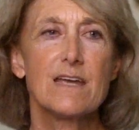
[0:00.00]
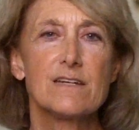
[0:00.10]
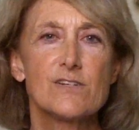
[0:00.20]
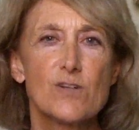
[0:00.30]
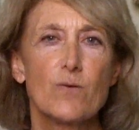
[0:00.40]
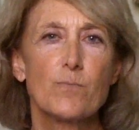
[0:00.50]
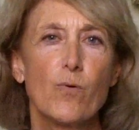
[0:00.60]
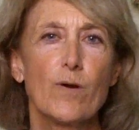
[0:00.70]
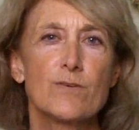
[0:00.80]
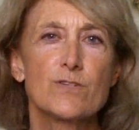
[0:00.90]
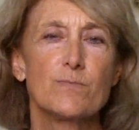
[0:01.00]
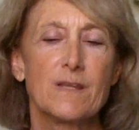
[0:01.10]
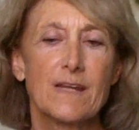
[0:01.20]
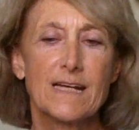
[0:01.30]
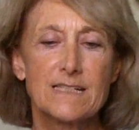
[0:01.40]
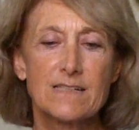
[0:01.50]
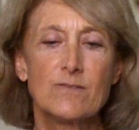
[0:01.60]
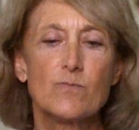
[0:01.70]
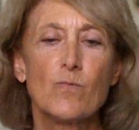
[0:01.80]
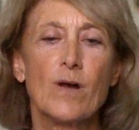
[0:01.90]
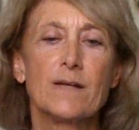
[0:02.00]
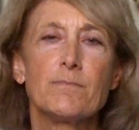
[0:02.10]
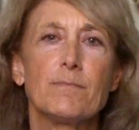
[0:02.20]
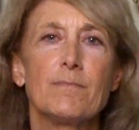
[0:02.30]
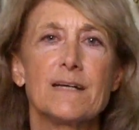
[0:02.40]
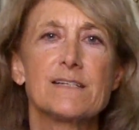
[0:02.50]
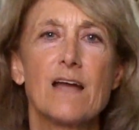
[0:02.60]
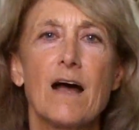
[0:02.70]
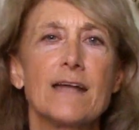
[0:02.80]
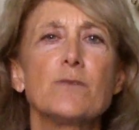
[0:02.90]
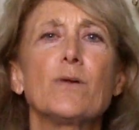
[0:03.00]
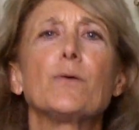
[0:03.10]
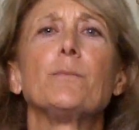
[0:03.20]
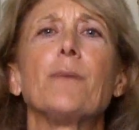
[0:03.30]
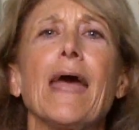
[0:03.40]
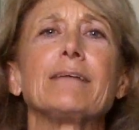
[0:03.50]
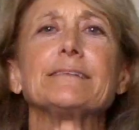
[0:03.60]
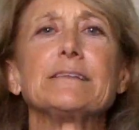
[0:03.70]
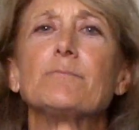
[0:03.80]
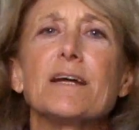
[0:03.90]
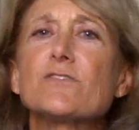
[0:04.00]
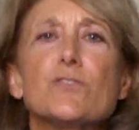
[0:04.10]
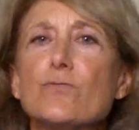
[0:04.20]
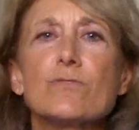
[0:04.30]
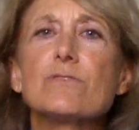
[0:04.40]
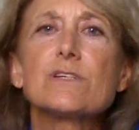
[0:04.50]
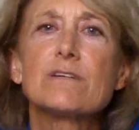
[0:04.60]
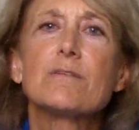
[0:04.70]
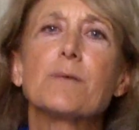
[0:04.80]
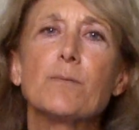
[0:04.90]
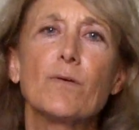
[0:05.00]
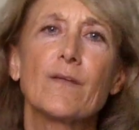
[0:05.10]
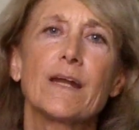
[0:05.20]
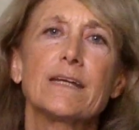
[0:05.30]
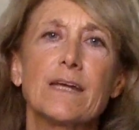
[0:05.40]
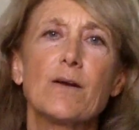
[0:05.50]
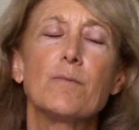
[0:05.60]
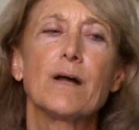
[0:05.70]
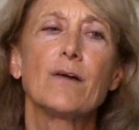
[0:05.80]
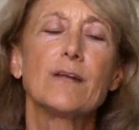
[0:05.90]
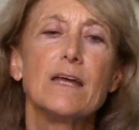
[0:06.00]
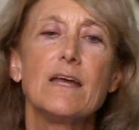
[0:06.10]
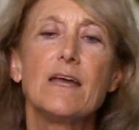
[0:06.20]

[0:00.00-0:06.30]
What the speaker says: is so important to me that I didn't want to abandon my students and the people that I care about.